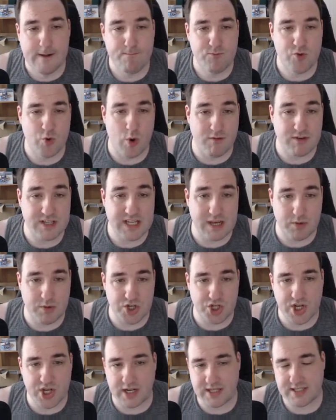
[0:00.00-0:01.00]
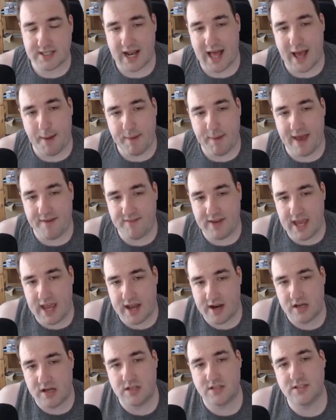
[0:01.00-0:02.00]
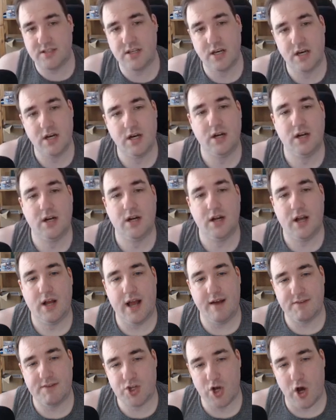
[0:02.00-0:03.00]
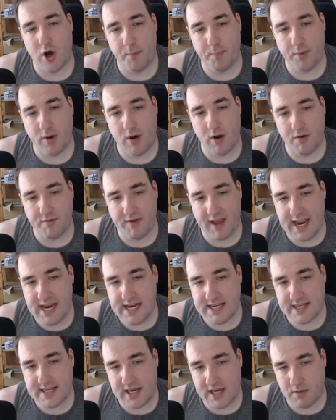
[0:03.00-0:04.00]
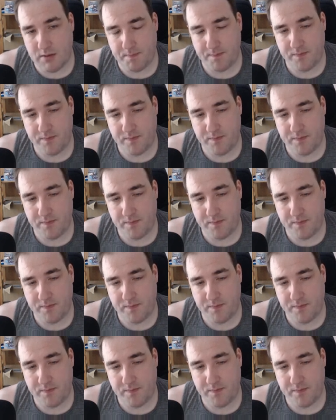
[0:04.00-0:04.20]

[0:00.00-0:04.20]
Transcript: So obviously we're just going to slap heavy hitters at the top of A tier.